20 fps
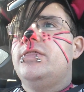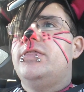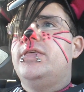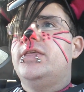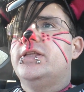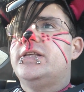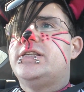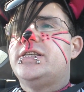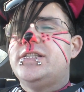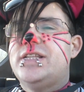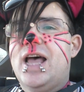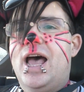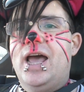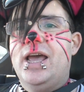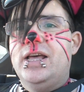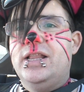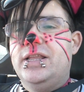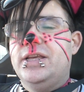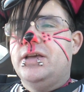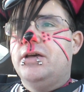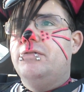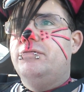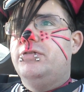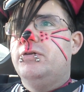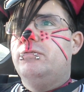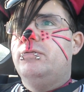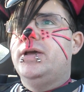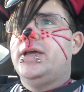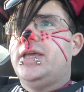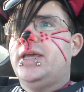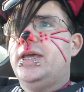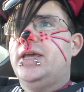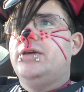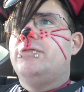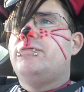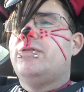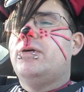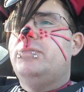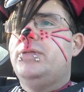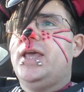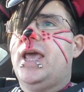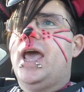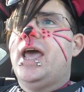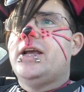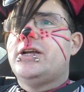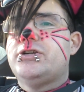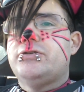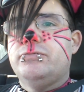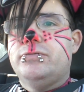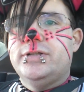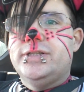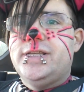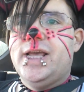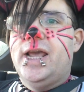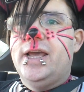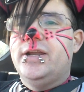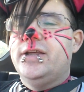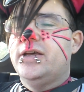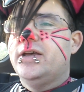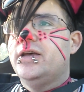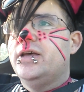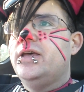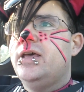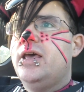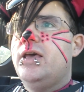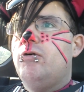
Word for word: the styling of the wiki from the actual data,